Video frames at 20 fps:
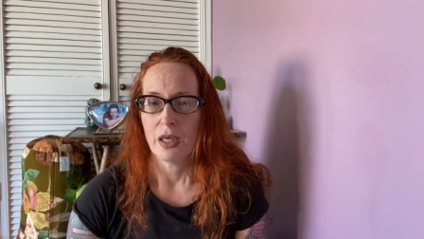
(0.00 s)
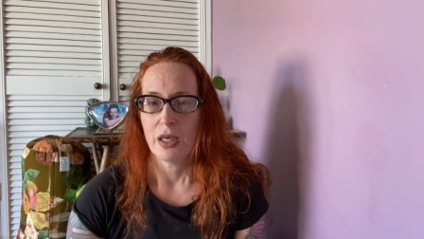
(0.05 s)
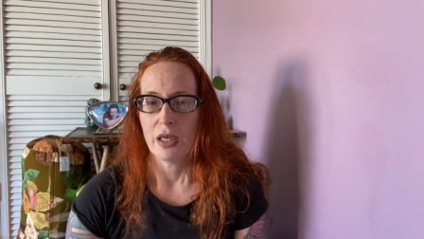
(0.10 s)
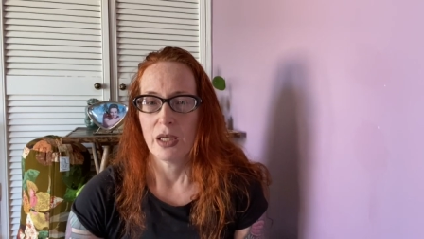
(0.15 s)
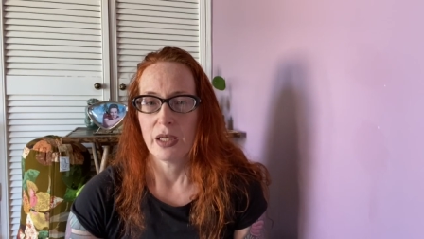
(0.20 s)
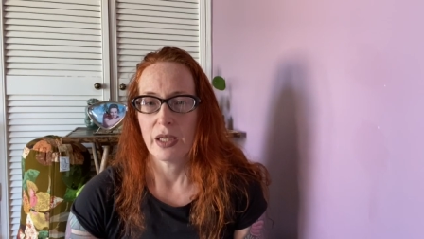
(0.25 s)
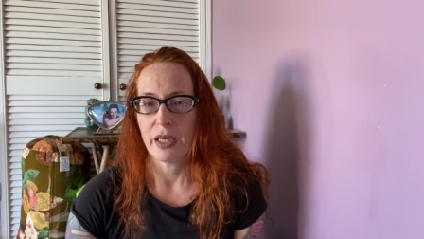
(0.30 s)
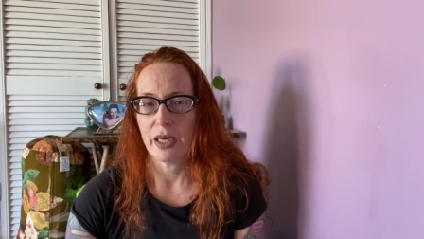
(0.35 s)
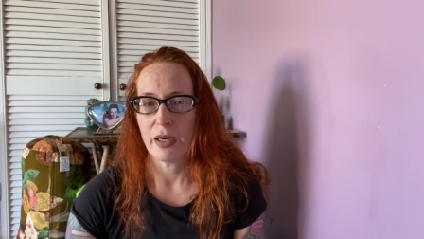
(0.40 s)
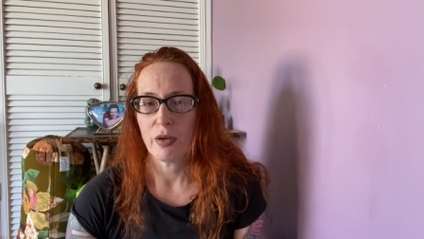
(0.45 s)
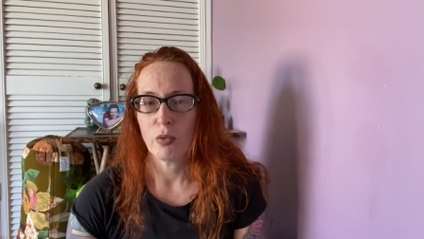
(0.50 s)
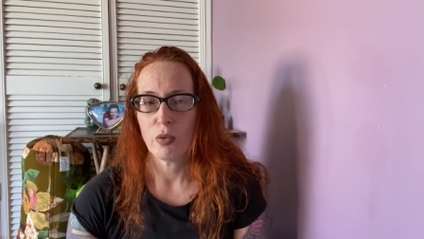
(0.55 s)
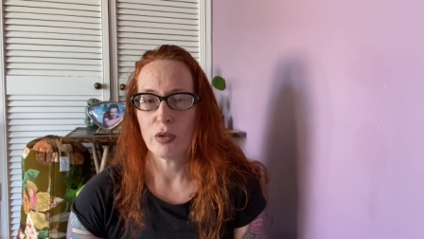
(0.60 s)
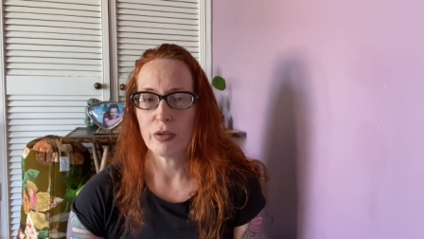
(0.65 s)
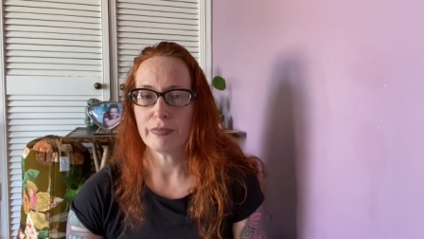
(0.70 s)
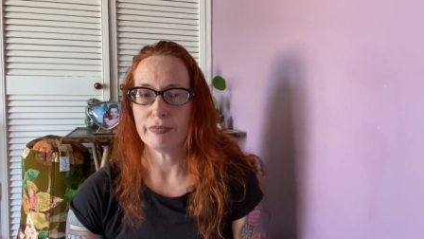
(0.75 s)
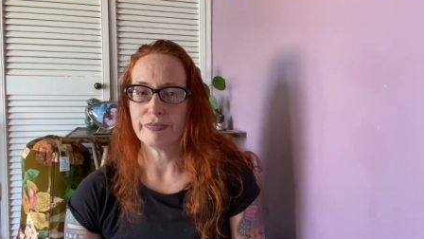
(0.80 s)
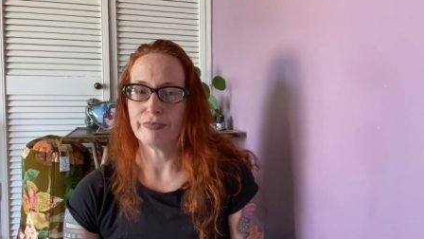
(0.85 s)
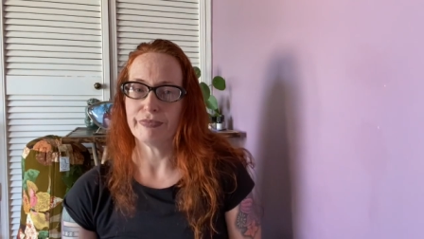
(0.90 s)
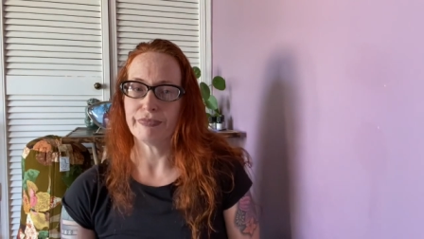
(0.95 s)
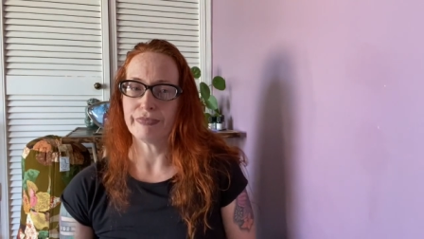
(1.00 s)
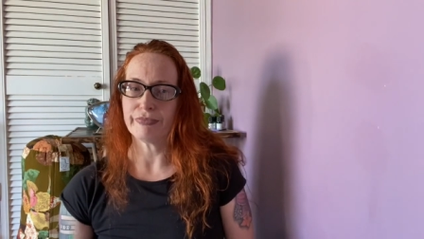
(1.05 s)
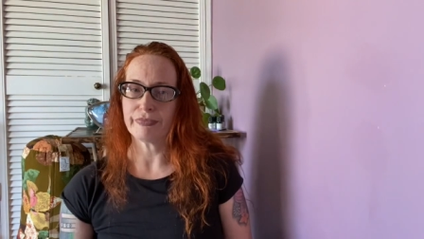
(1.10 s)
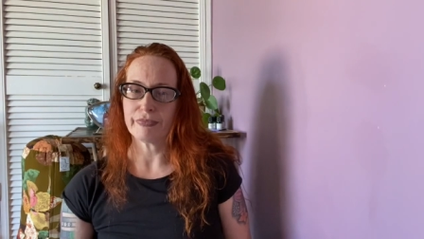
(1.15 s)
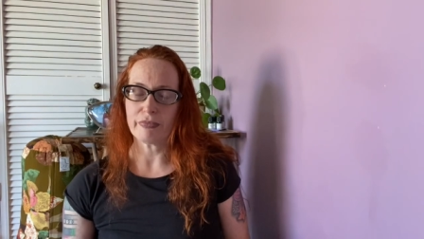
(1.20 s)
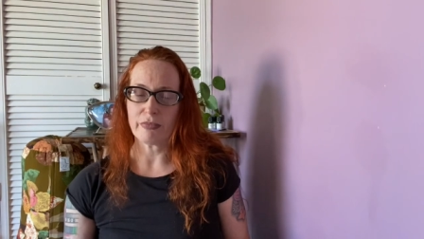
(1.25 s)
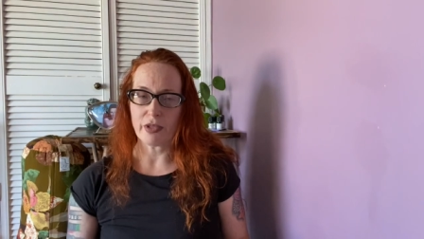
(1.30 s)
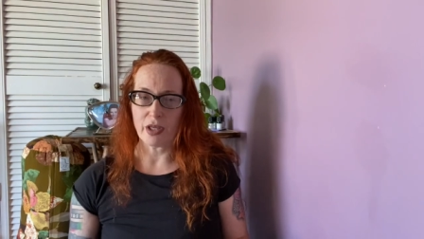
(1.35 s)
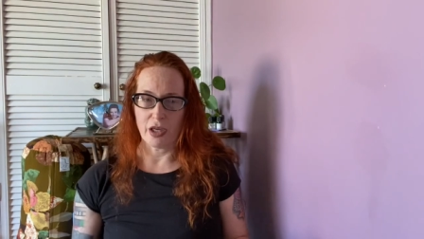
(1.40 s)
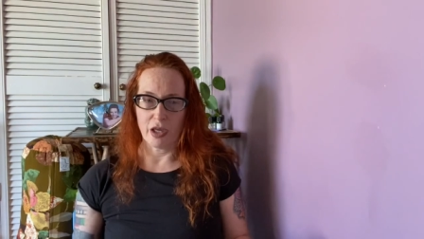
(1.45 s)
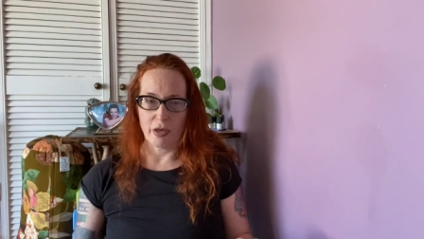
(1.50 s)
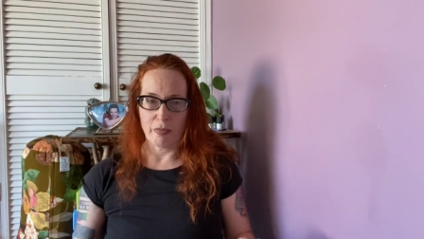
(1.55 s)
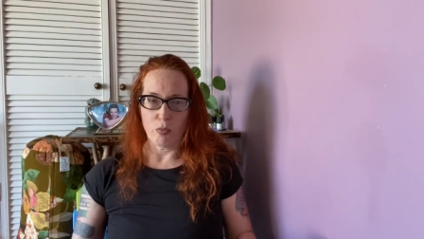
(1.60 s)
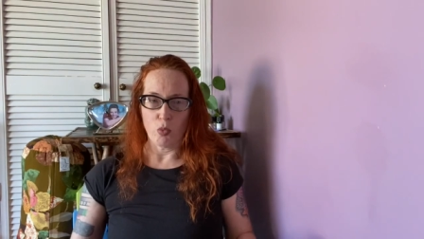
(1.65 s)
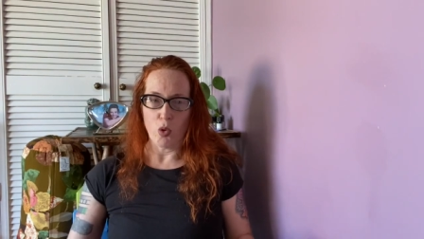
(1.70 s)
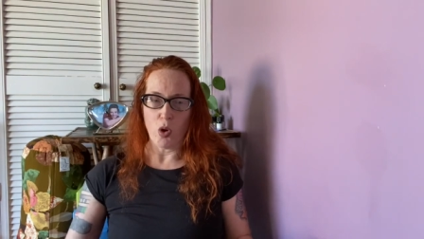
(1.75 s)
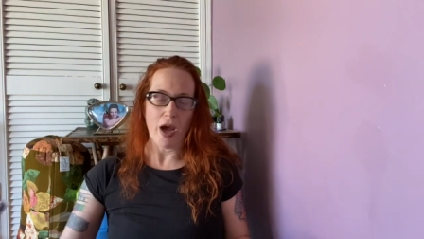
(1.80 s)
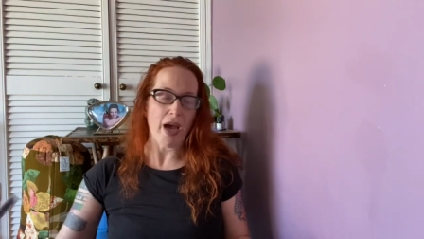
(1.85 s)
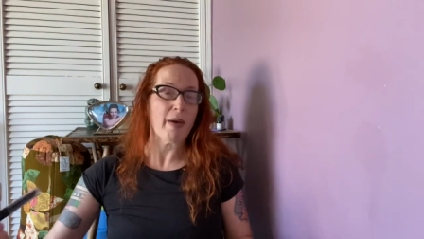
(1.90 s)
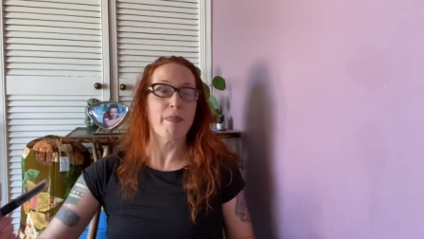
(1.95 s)
Now, um,
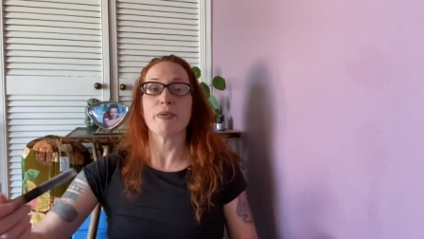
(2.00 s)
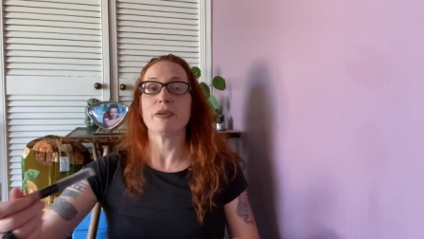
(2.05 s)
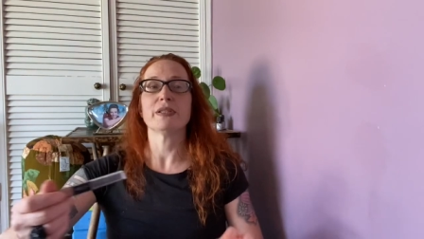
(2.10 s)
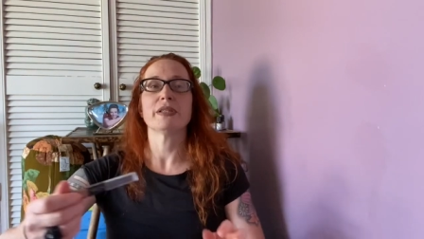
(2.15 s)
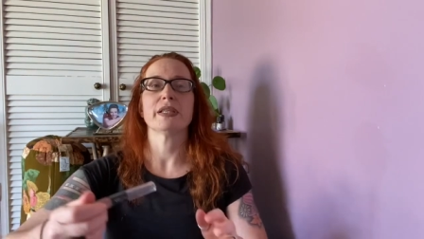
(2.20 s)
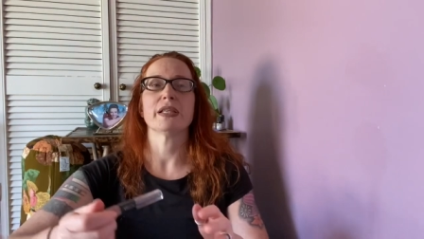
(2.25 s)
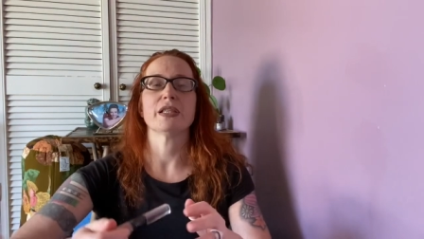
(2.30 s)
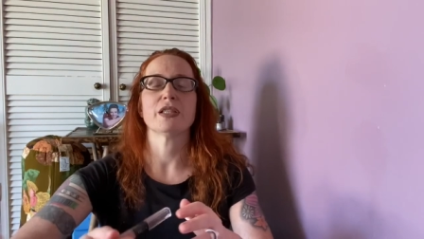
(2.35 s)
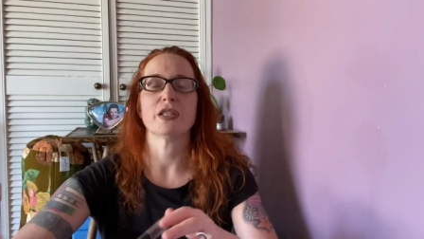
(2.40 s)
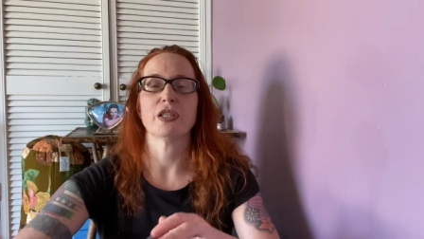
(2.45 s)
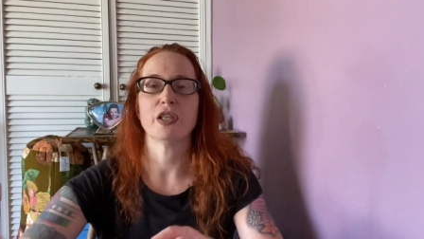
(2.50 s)
what happens is